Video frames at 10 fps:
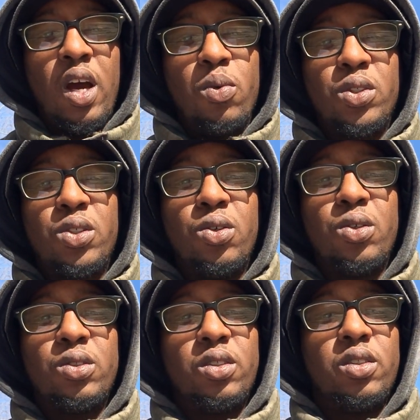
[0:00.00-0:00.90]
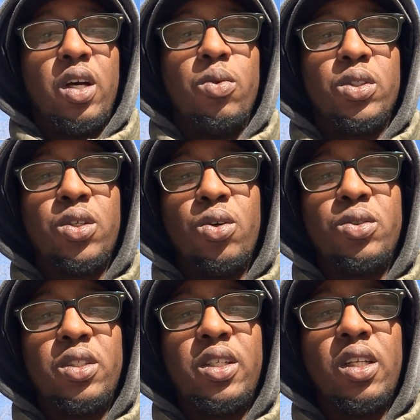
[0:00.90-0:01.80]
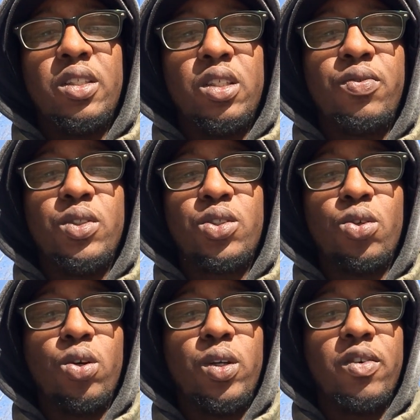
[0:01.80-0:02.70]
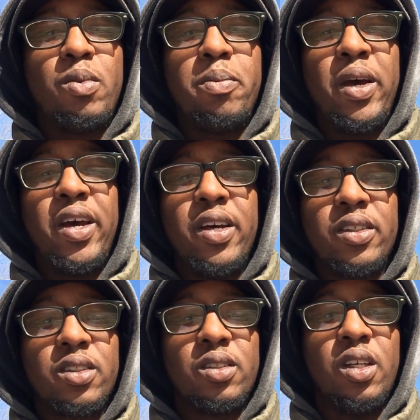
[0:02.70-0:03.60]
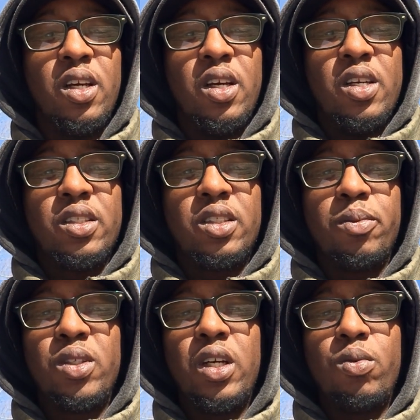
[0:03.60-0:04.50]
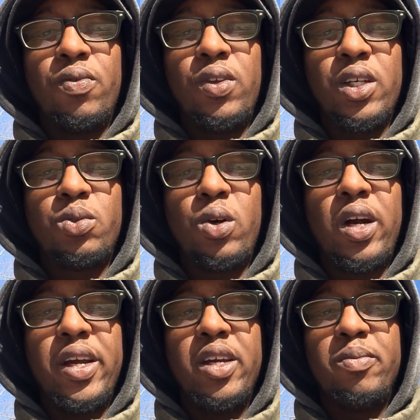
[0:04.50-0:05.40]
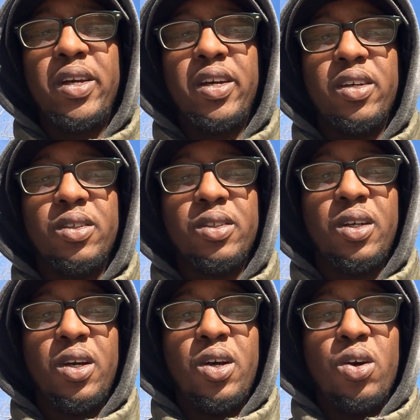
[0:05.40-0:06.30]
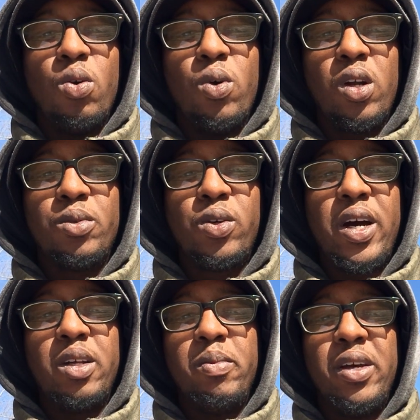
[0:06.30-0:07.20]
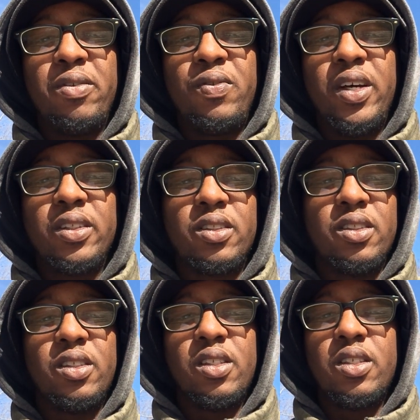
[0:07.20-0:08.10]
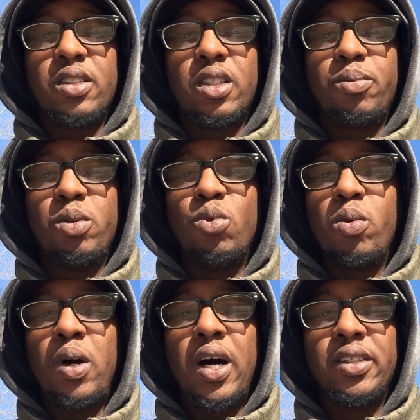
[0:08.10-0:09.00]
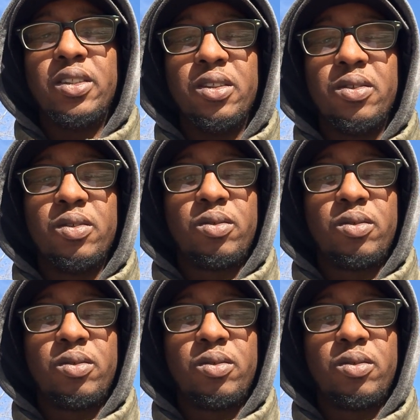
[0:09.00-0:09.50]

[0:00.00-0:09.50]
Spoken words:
I was told to tell a different story of my past, something that reflects where I am now, or what I'm trying to manifest, something more positive.